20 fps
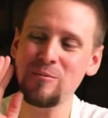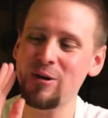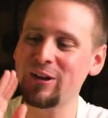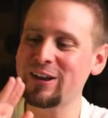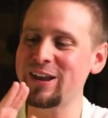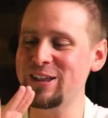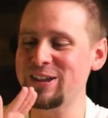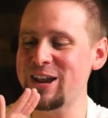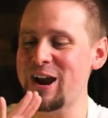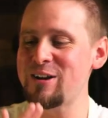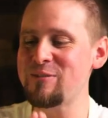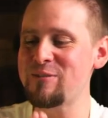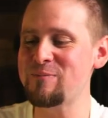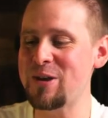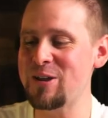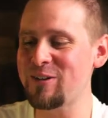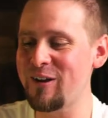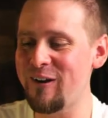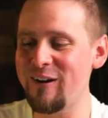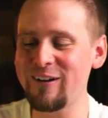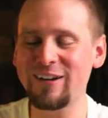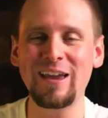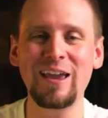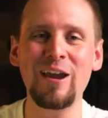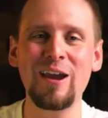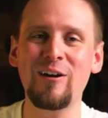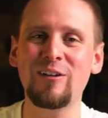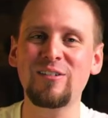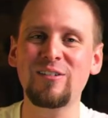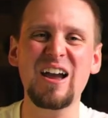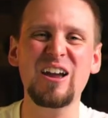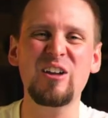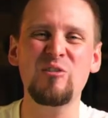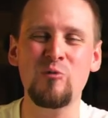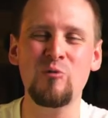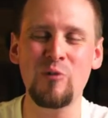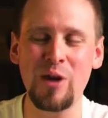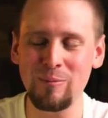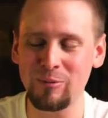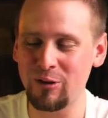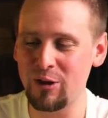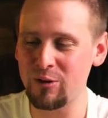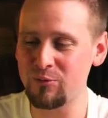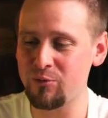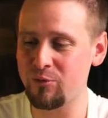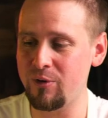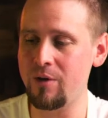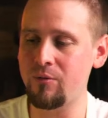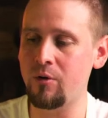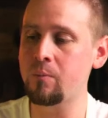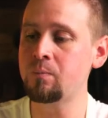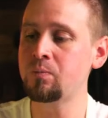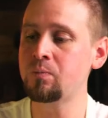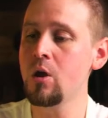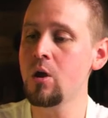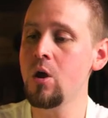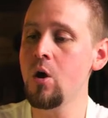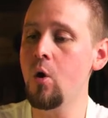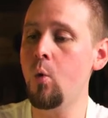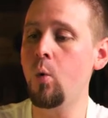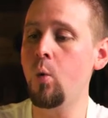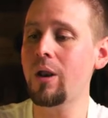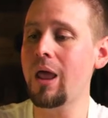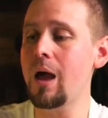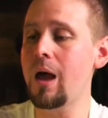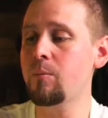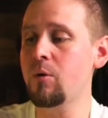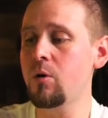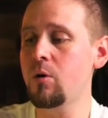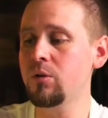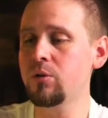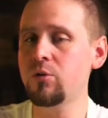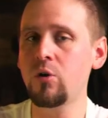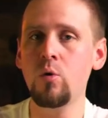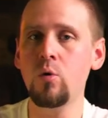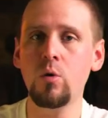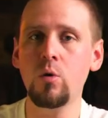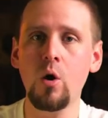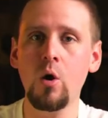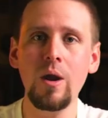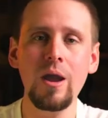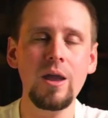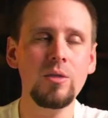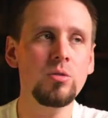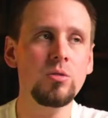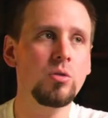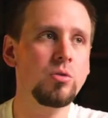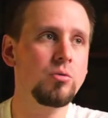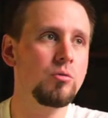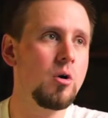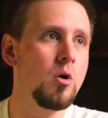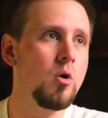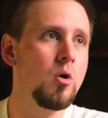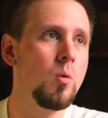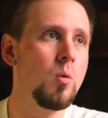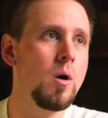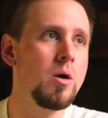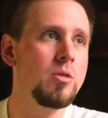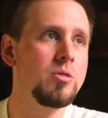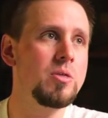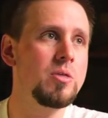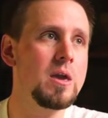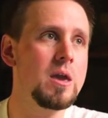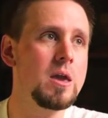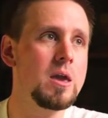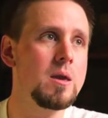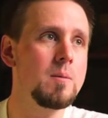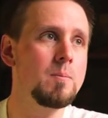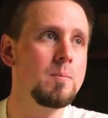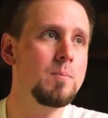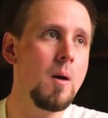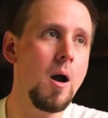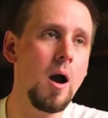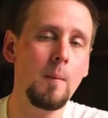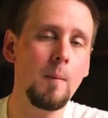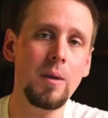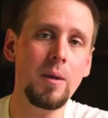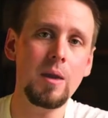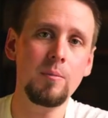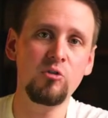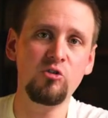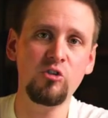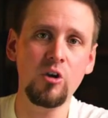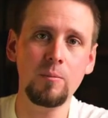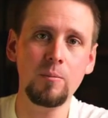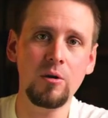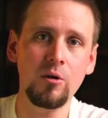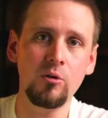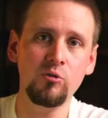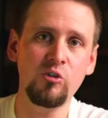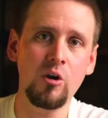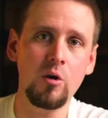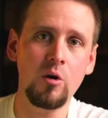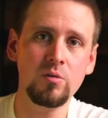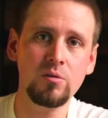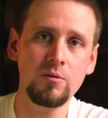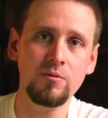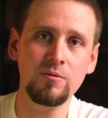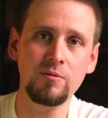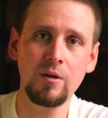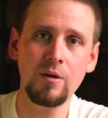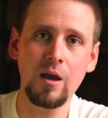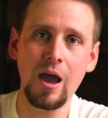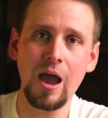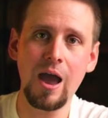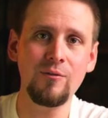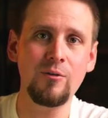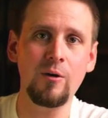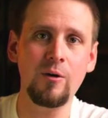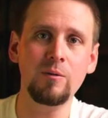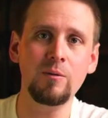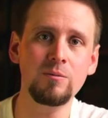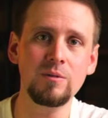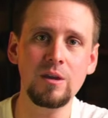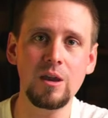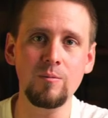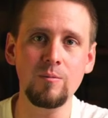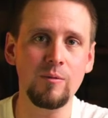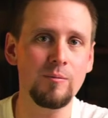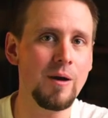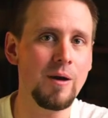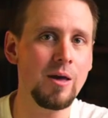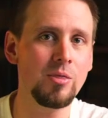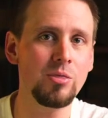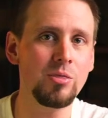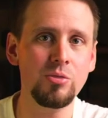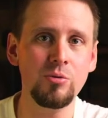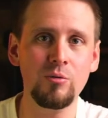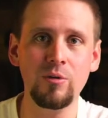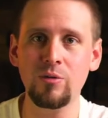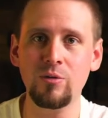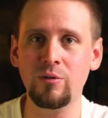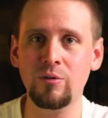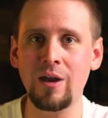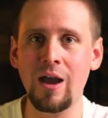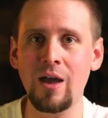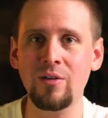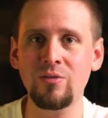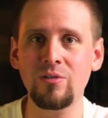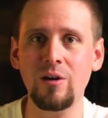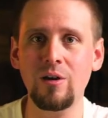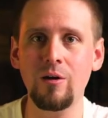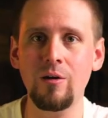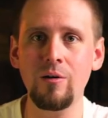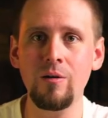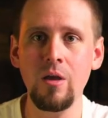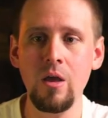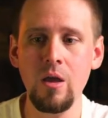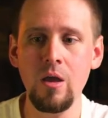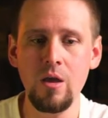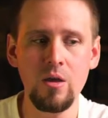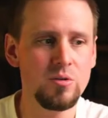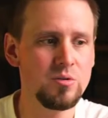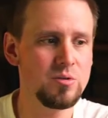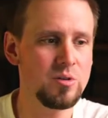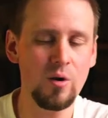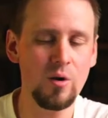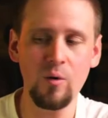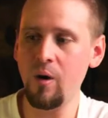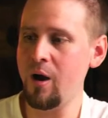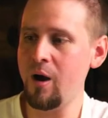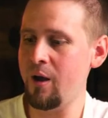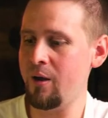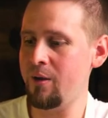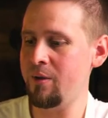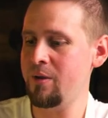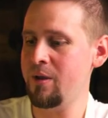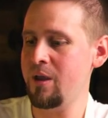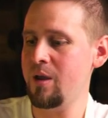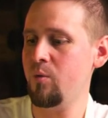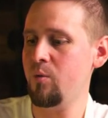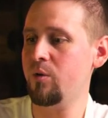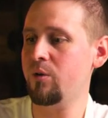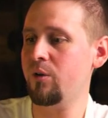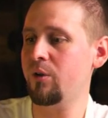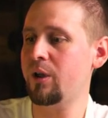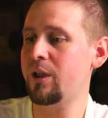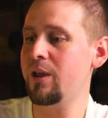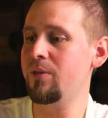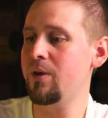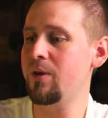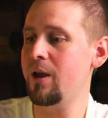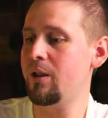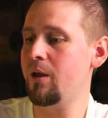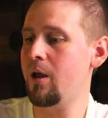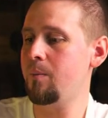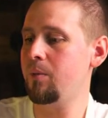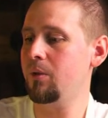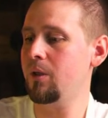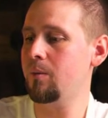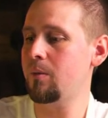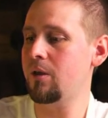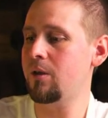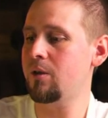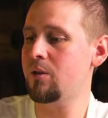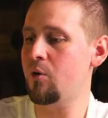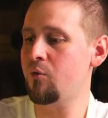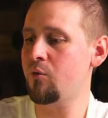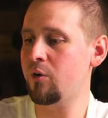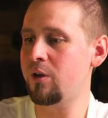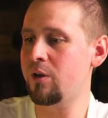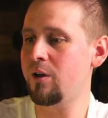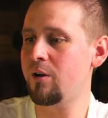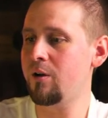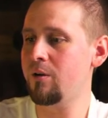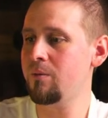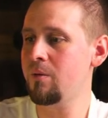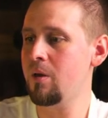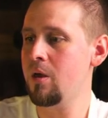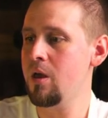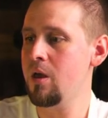probably getting tired of me talking here because I could ramble on forever what I'm going to do, go ahead and throw the um, image up here, Joseph. I have a team of about three other guys here. So uh, we're going to get that up. Let me get over here.